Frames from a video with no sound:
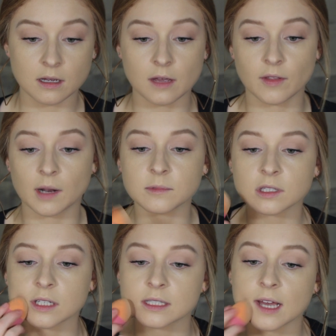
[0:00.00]
And then I'm
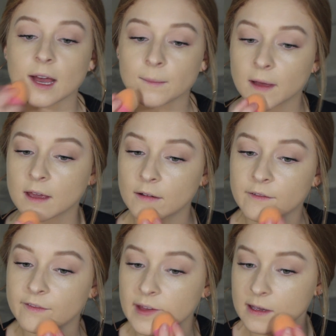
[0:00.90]
just going to tap my
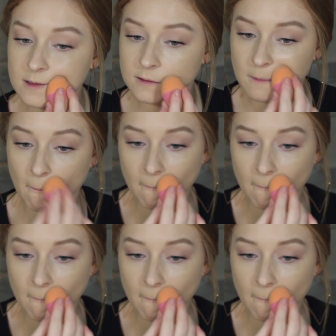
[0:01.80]
face